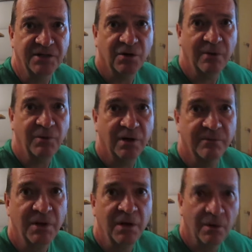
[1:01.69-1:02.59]
So I'm gonna
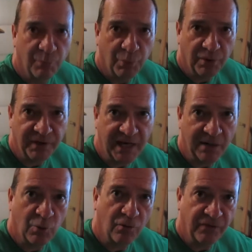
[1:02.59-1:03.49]
pull the
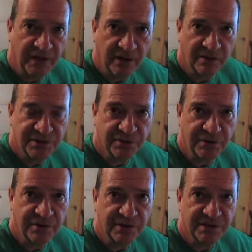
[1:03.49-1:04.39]
camera over here so
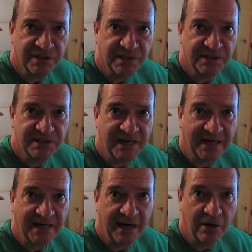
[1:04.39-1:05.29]
you can see the
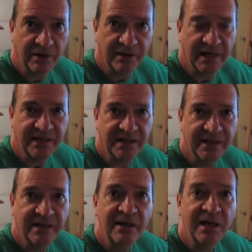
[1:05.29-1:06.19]
sanded area that I
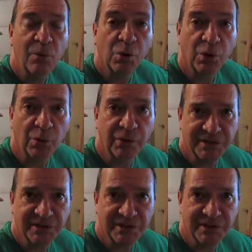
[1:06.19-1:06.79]
did, and we're going to